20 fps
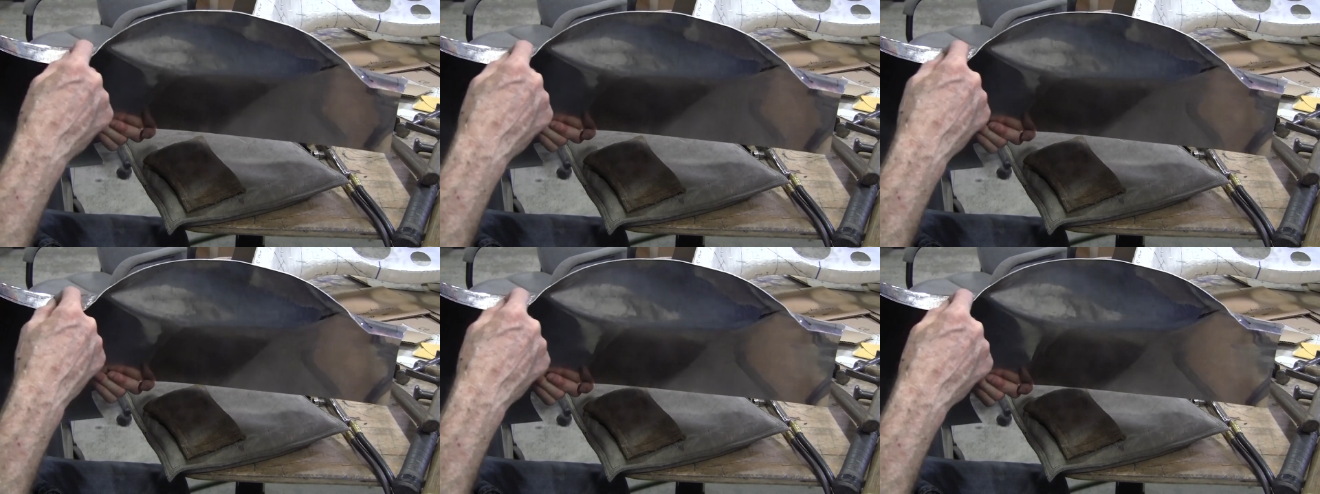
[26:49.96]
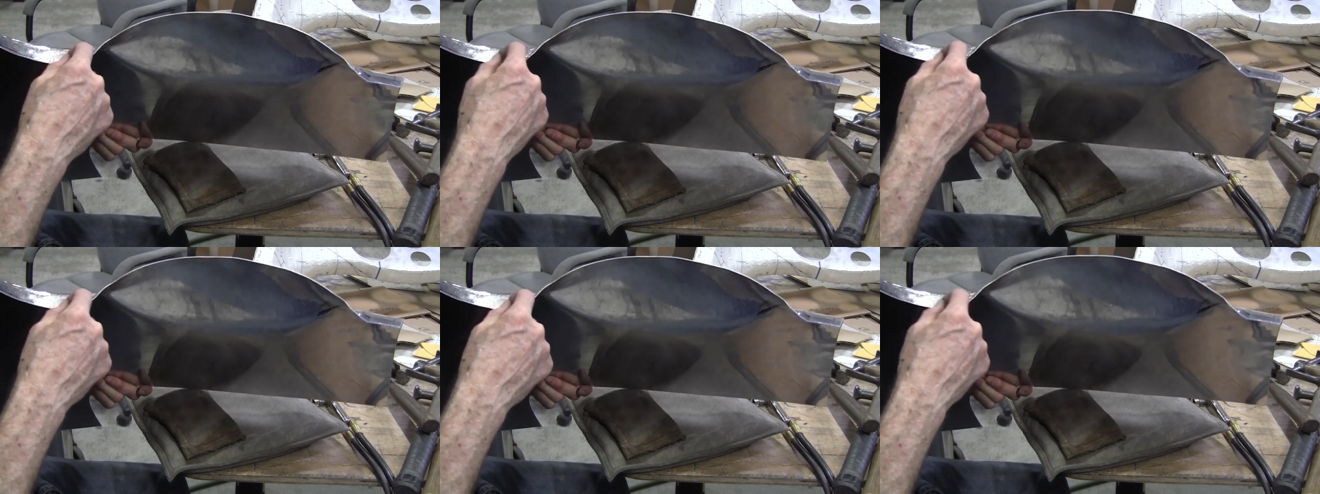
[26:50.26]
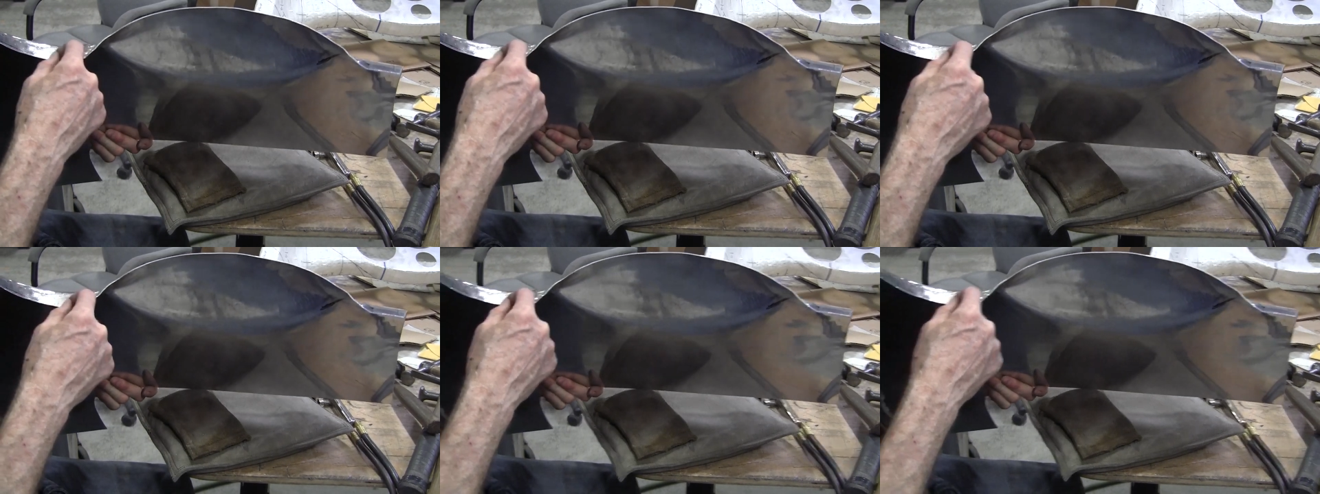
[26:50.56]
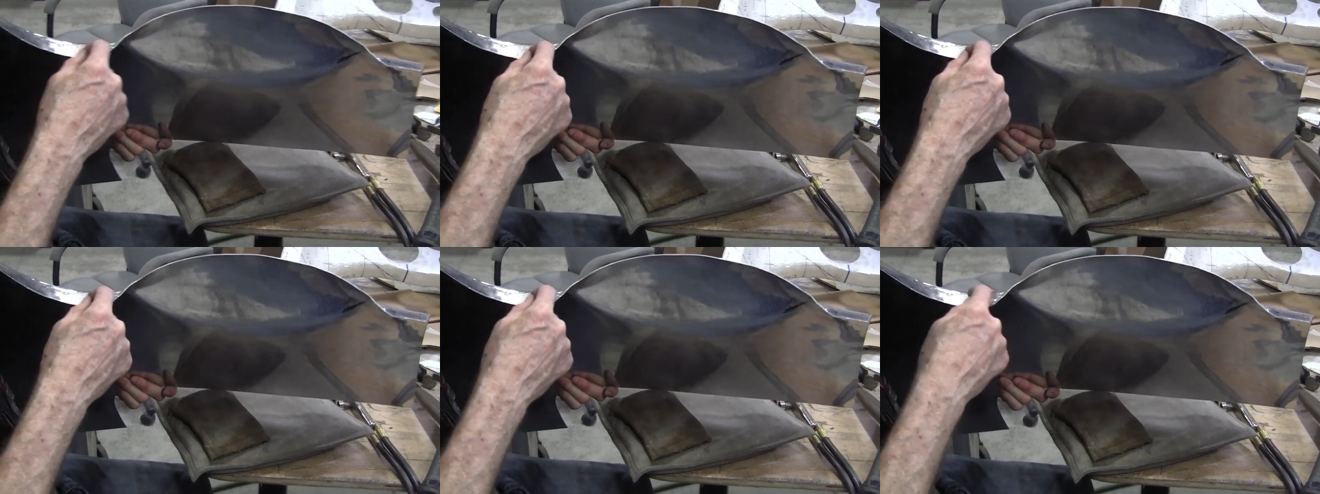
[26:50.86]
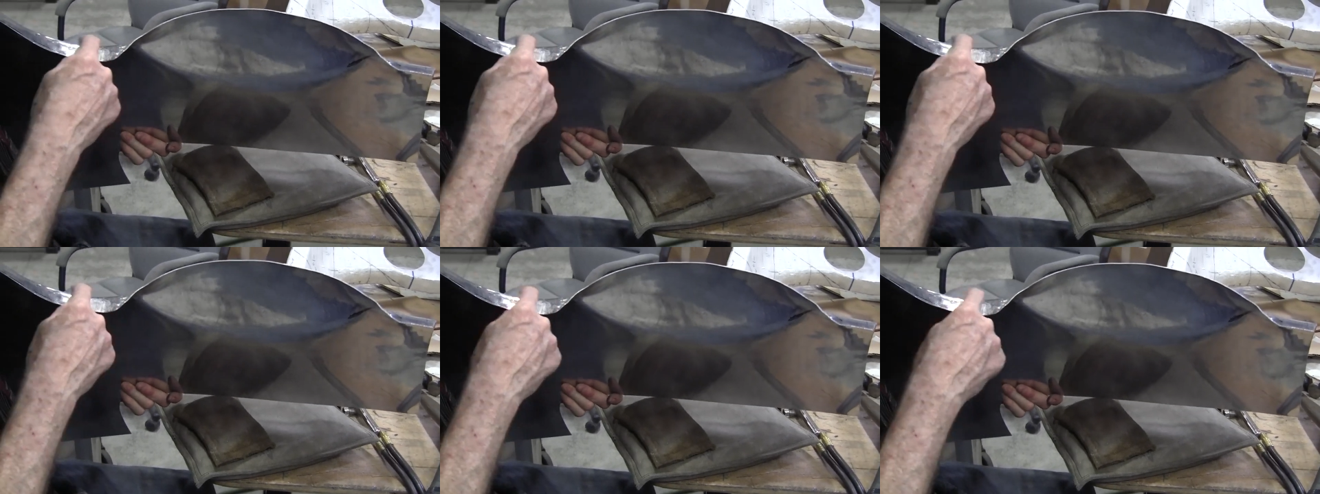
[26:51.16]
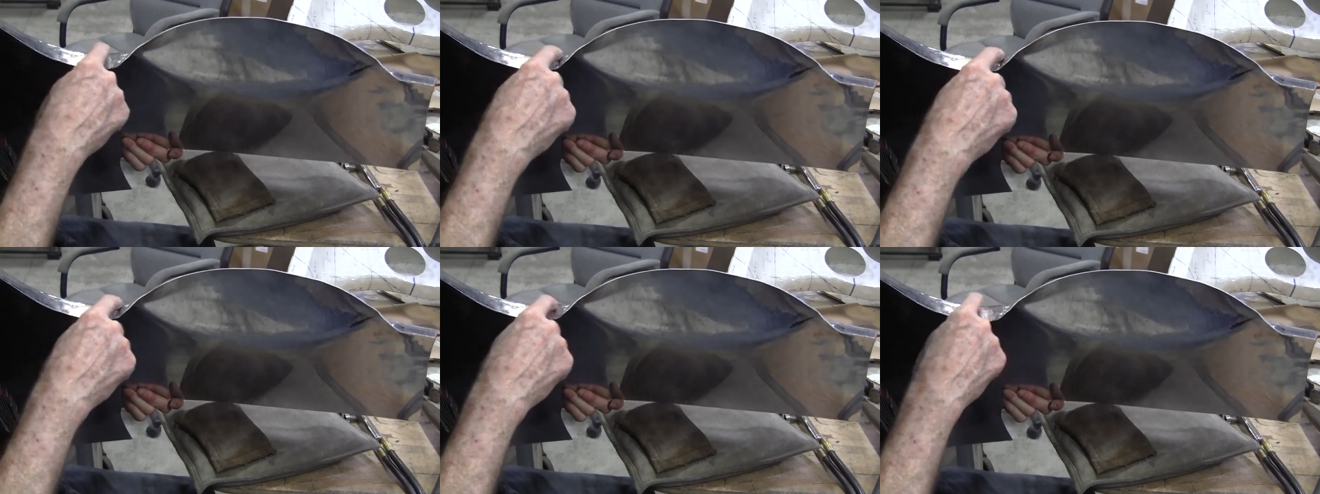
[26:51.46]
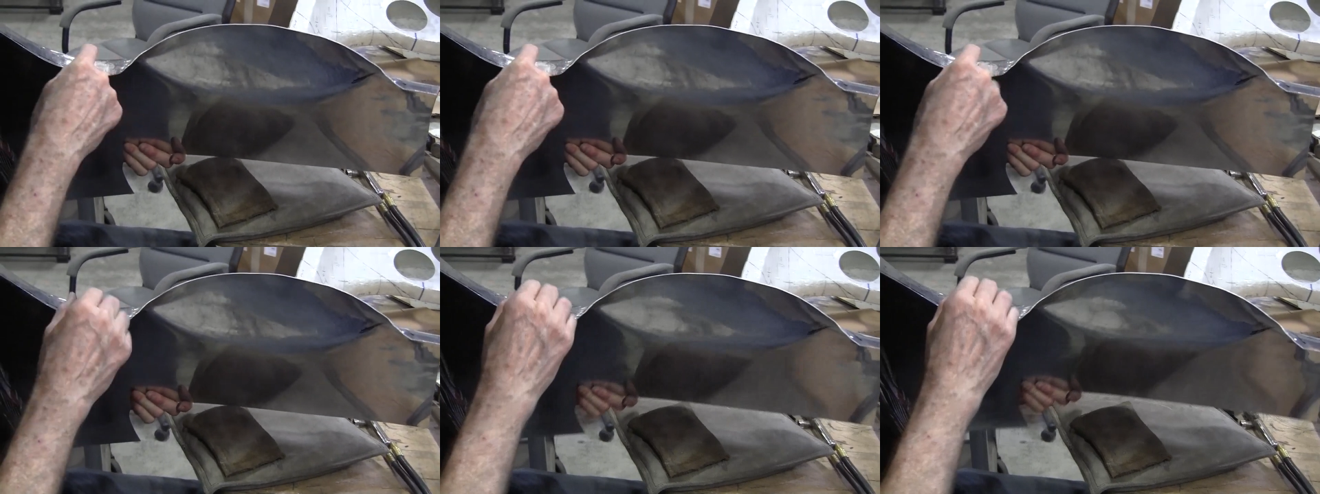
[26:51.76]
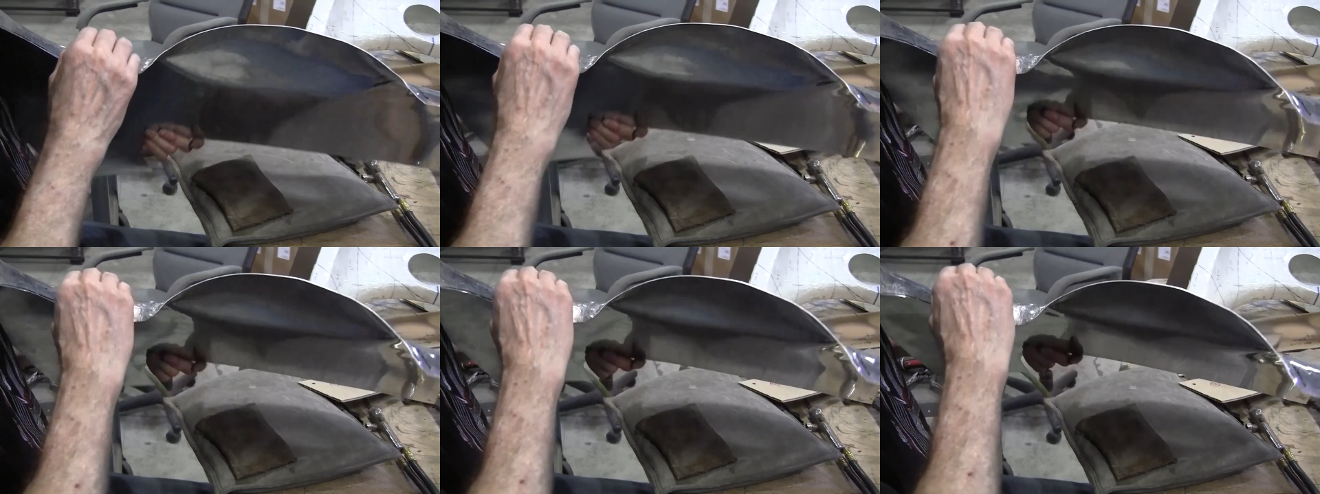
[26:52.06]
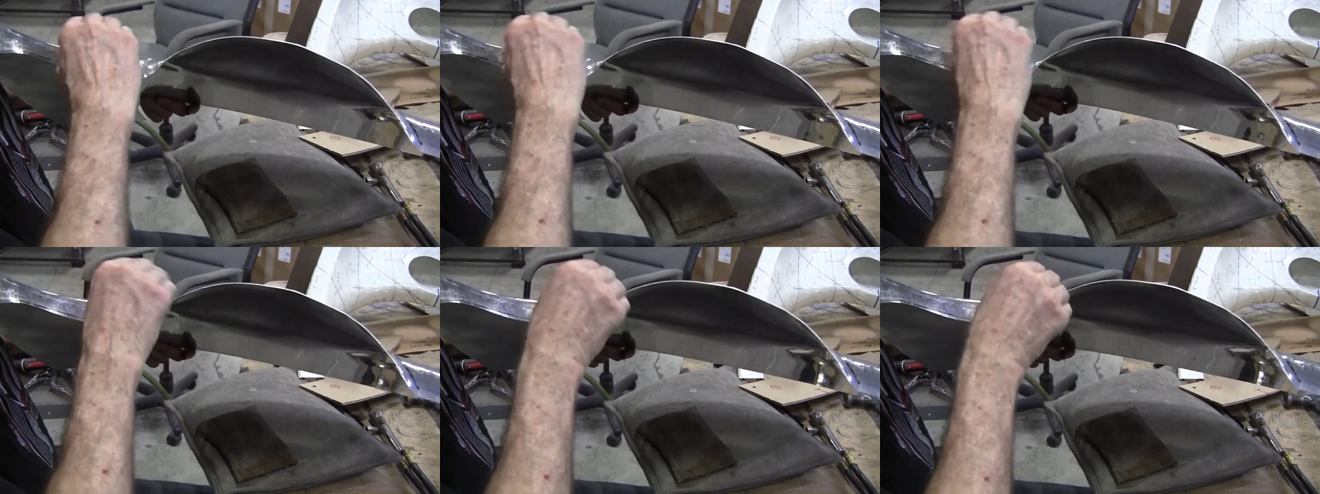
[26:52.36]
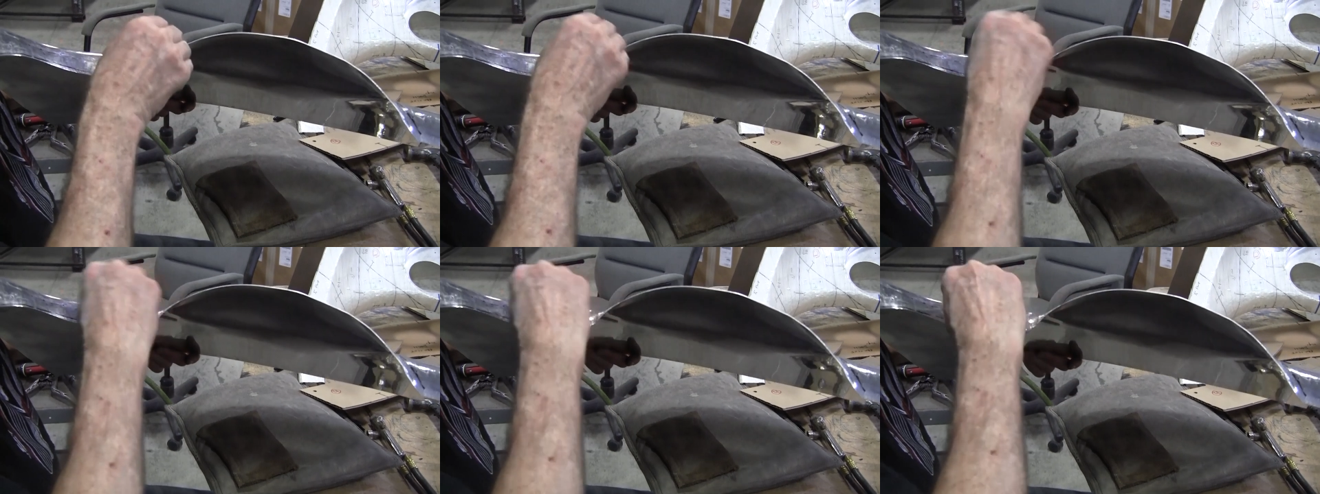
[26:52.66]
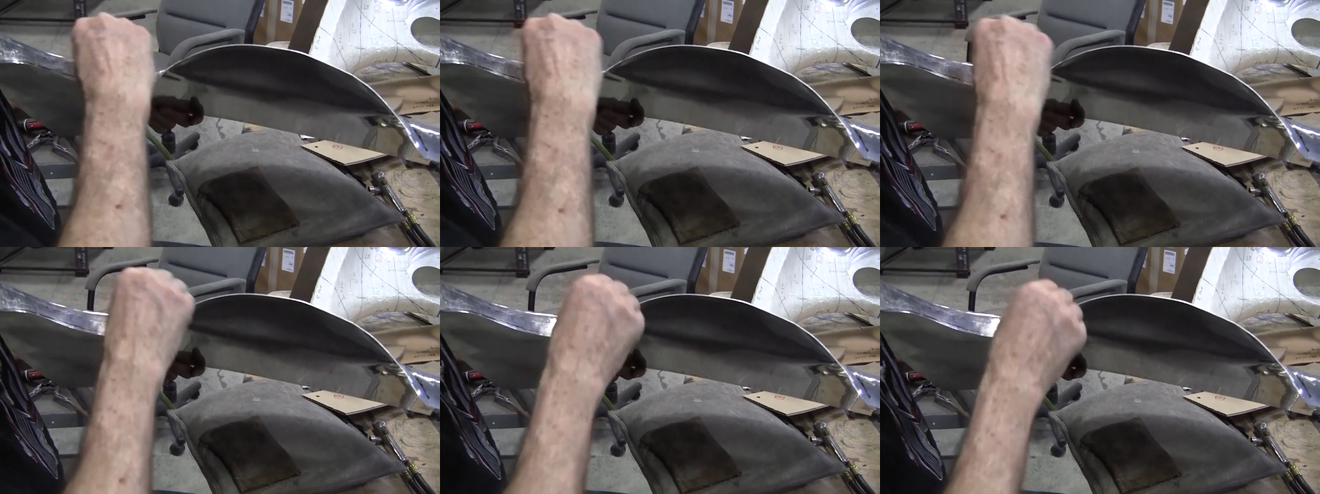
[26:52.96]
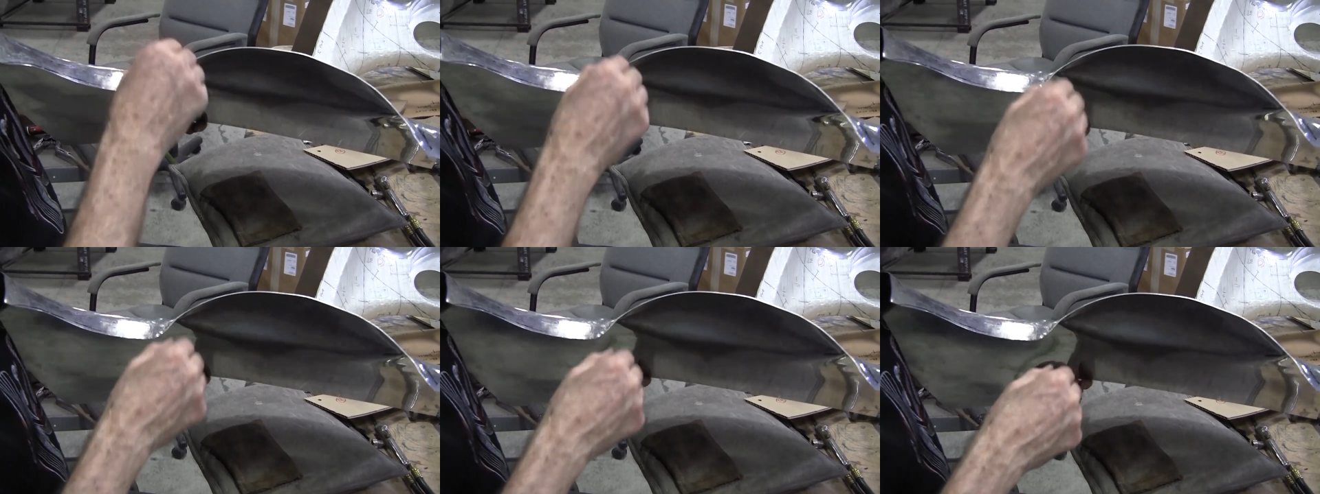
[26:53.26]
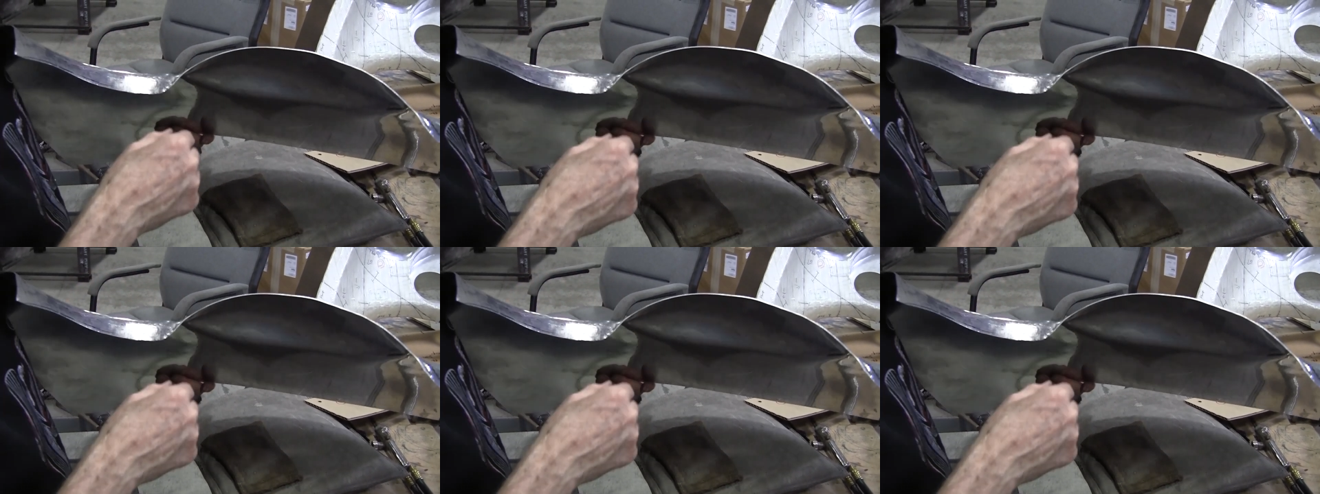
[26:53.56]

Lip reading: Nobody's mouth can be seen.